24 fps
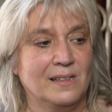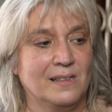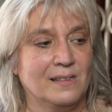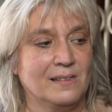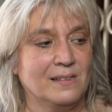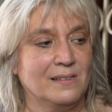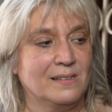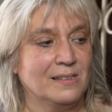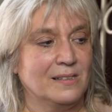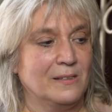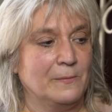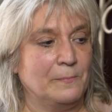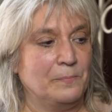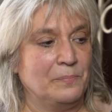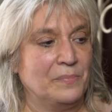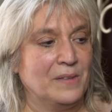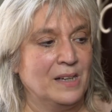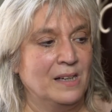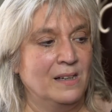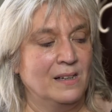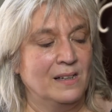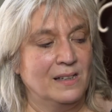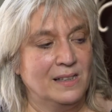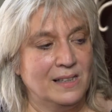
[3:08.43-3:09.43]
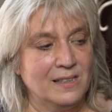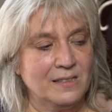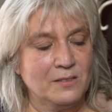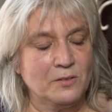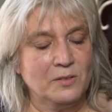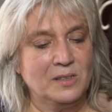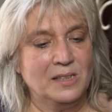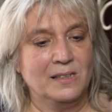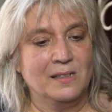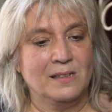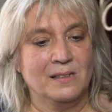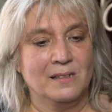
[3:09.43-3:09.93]
And
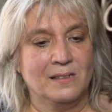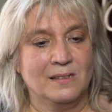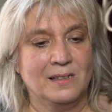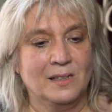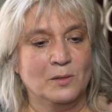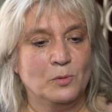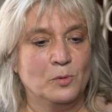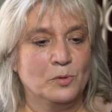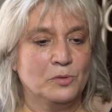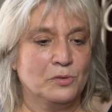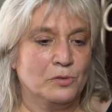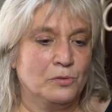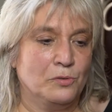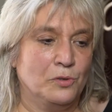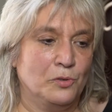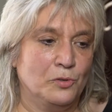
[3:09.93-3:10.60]
yesterday there was